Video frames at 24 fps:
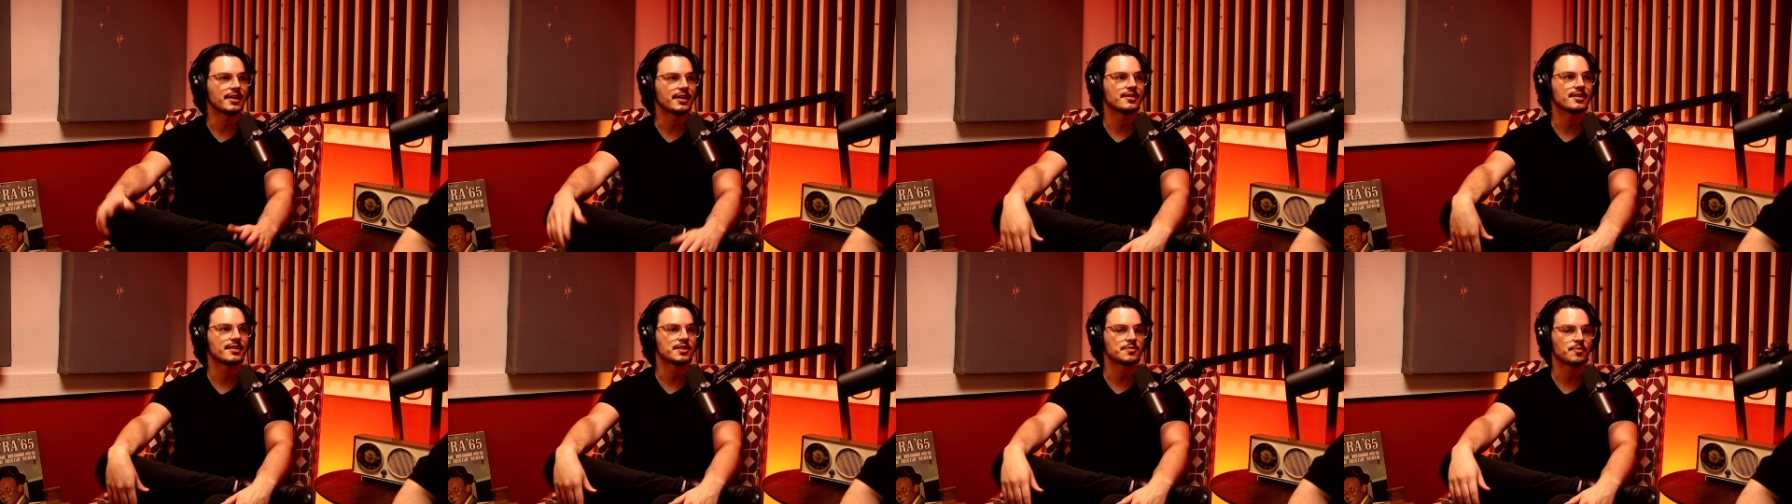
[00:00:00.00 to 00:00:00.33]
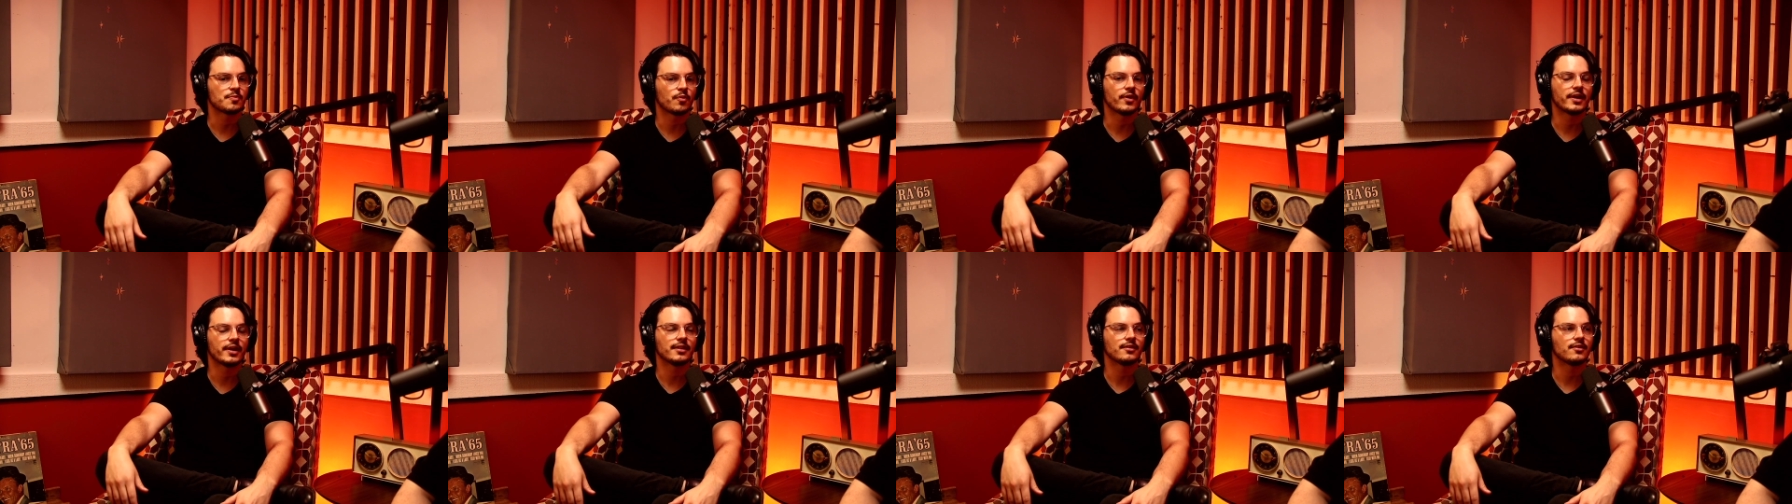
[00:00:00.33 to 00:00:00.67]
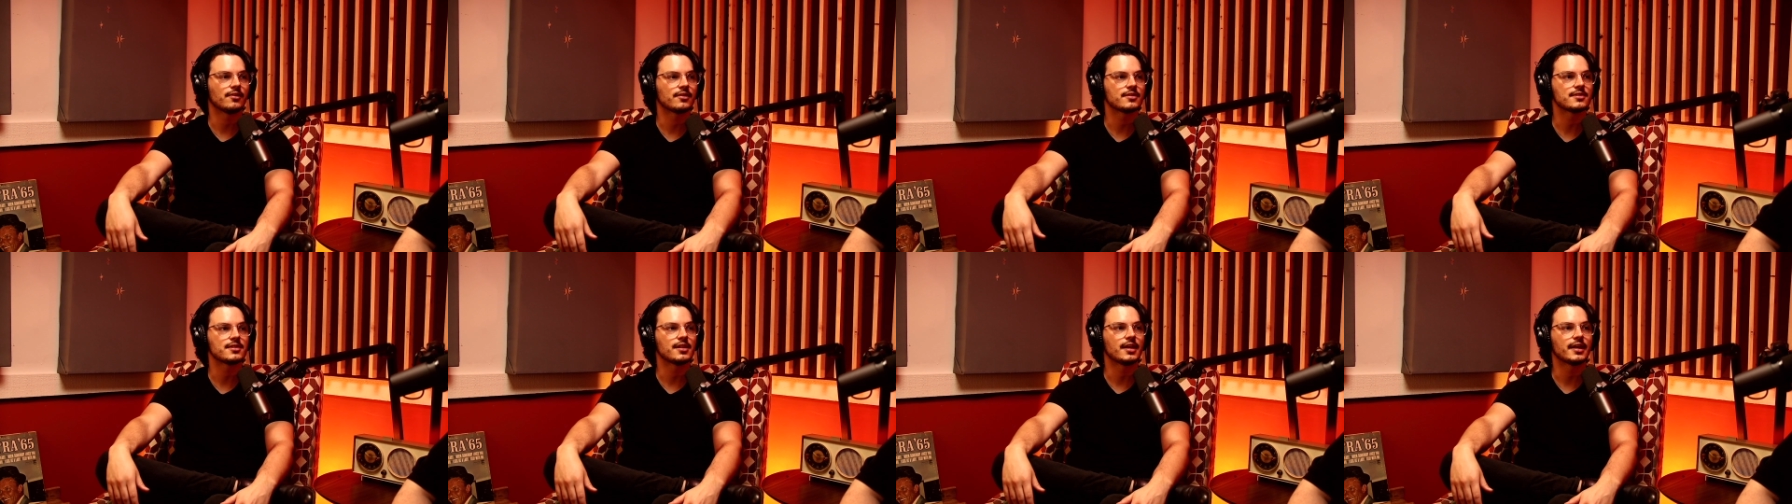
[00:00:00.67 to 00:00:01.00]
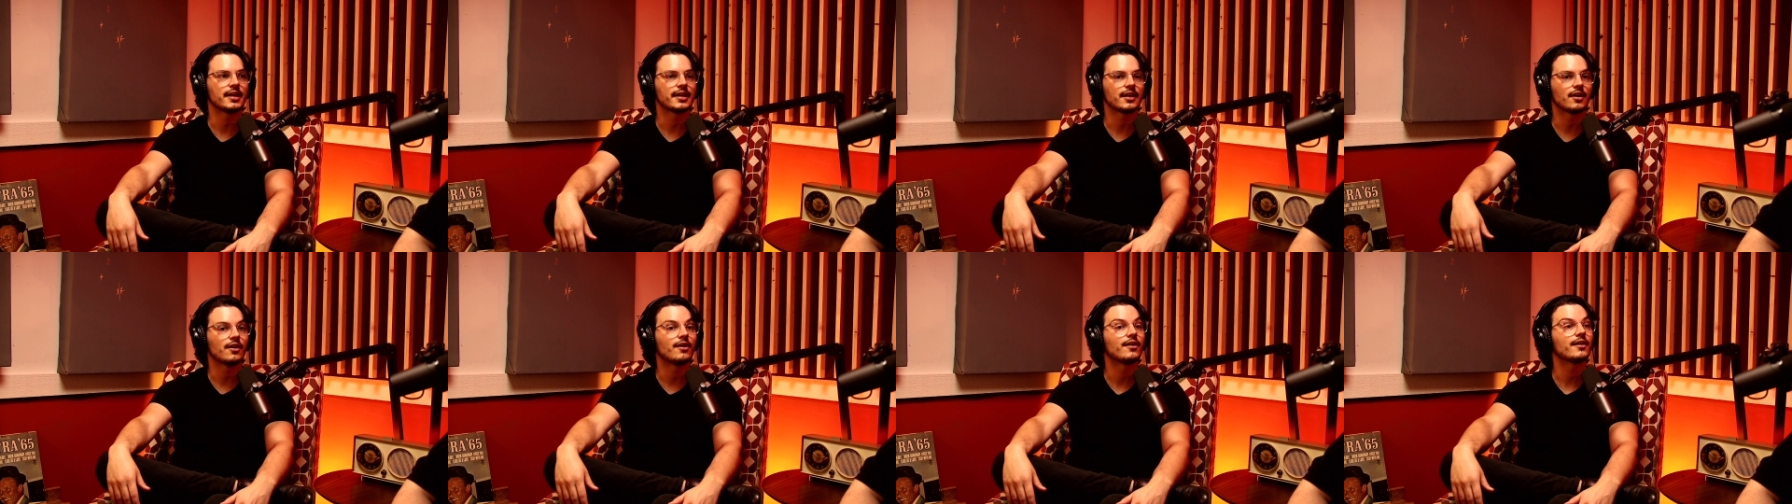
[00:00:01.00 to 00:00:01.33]
at this point looks
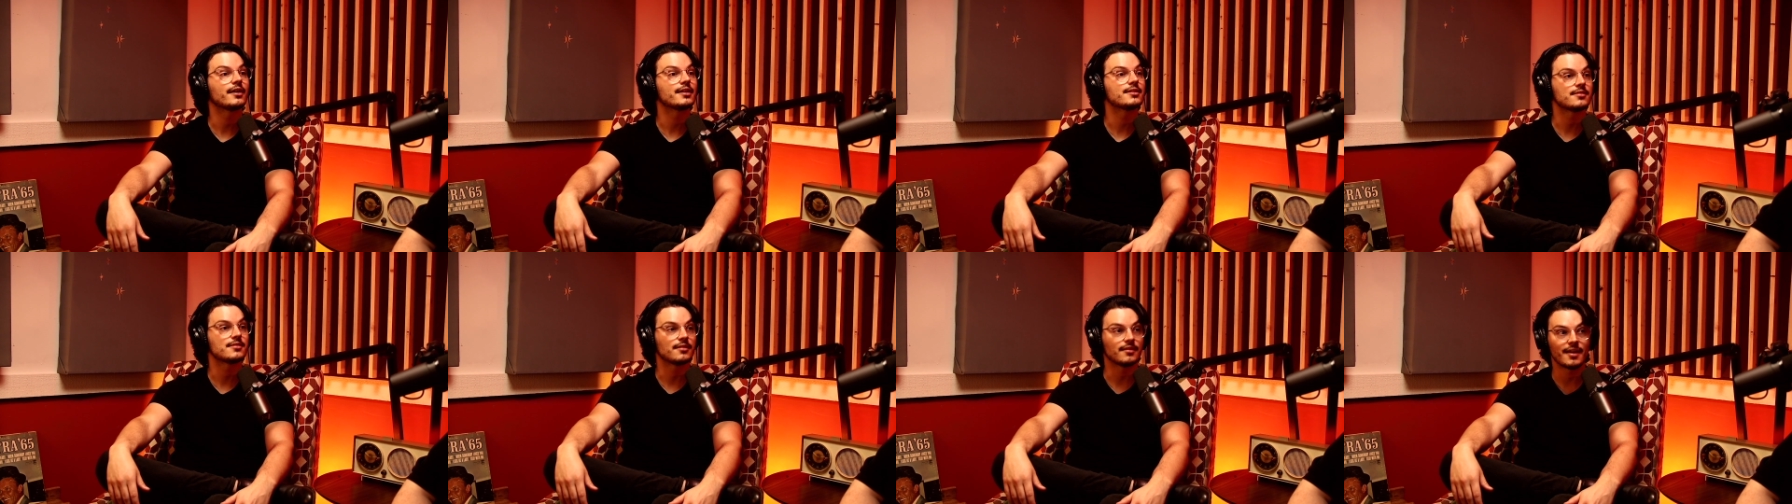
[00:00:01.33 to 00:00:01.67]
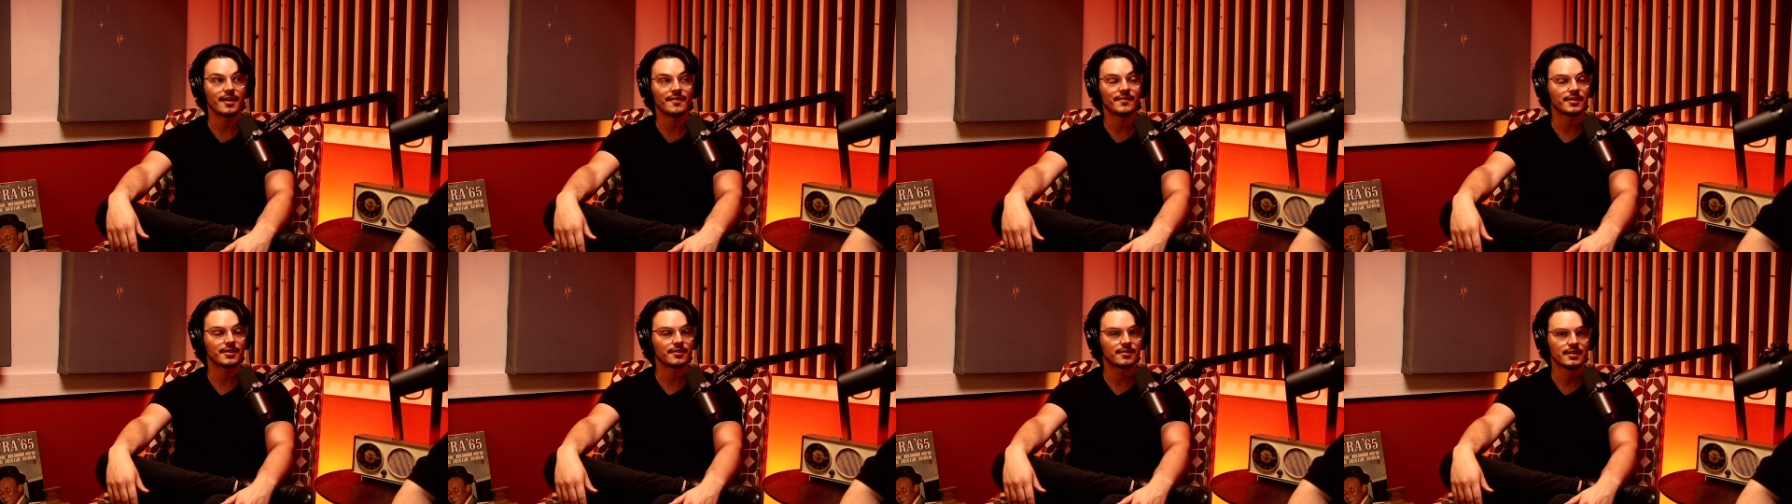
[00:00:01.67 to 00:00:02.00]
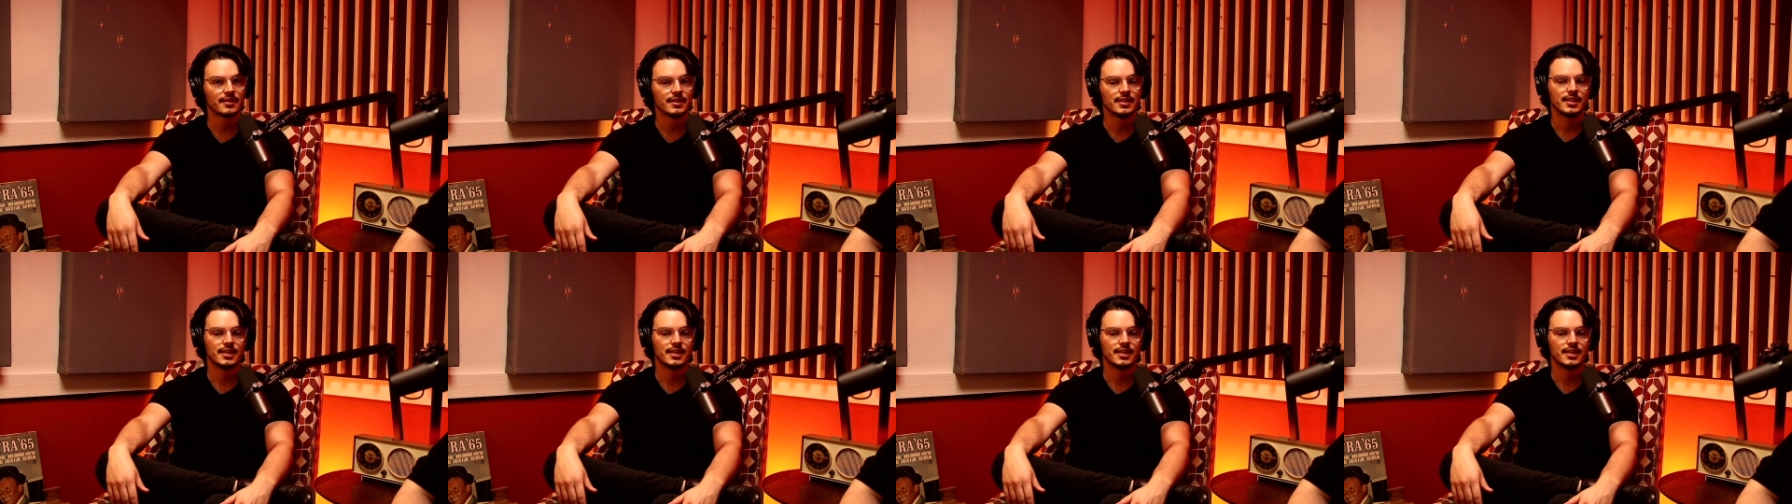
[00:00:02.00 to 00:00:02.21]
like August 11th.